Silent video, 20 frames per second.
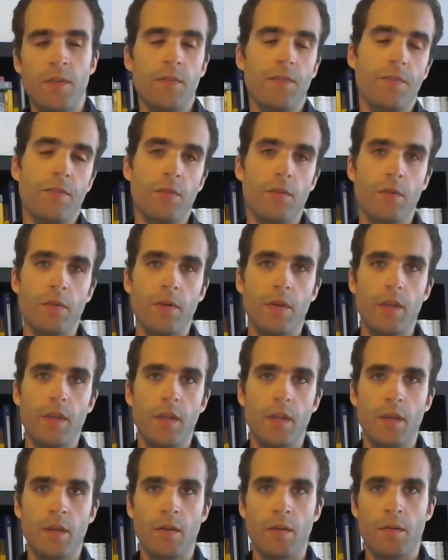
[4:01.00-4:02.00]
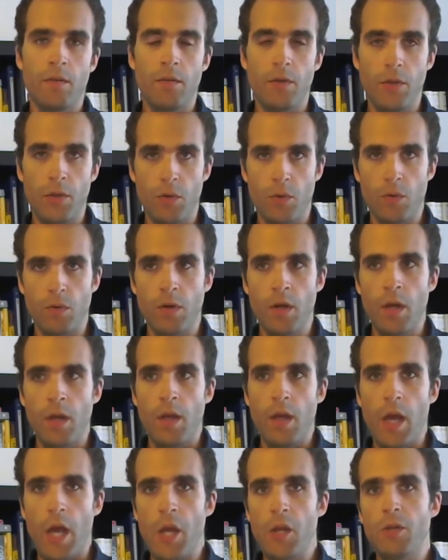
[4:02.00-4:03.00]
for your
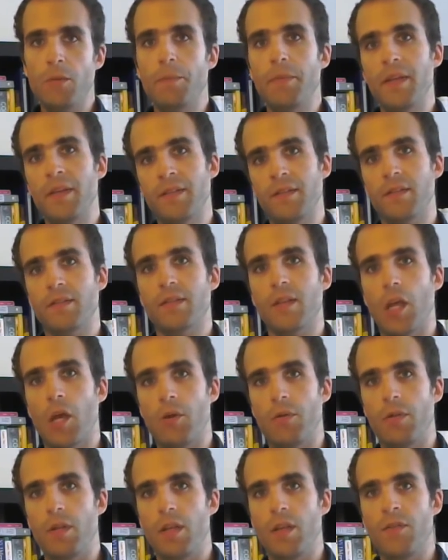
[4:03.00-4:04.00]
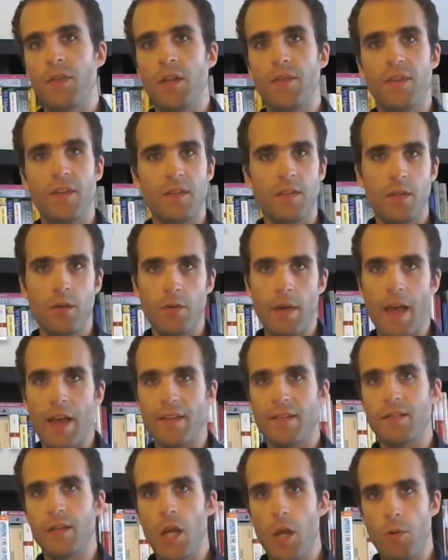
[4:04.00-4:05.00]
own business code, even if it's not
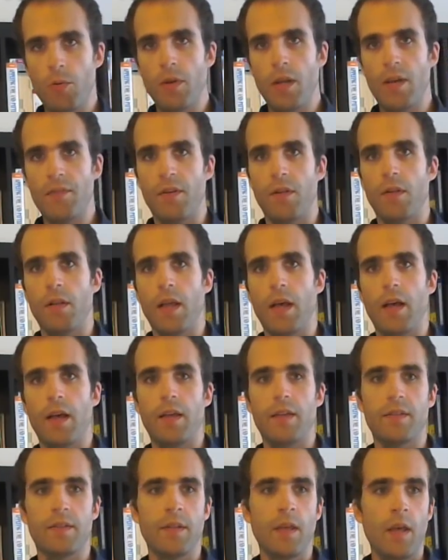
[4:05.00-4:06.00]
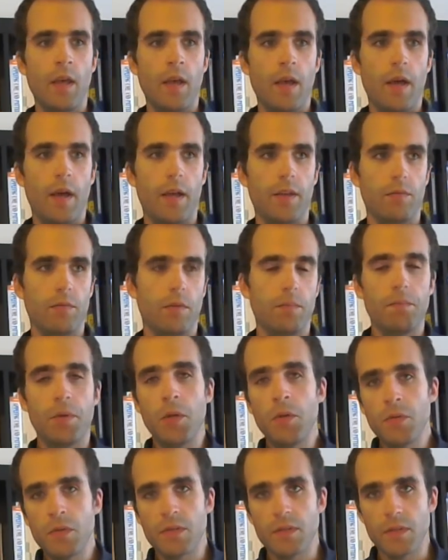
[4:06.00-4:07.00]
as low level as what
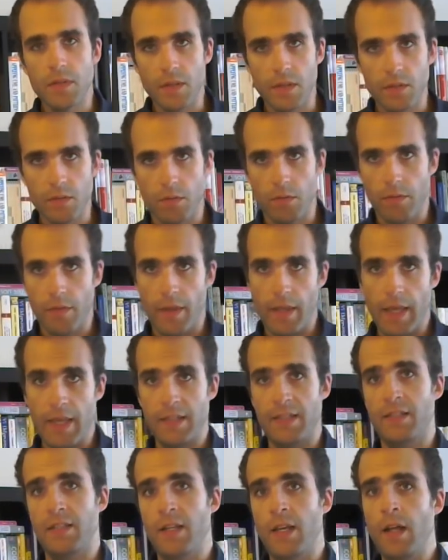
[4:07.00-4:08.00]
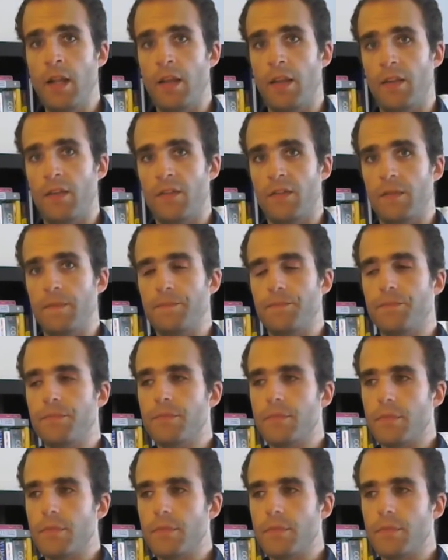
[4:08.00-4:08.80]
Boost is or the STL is.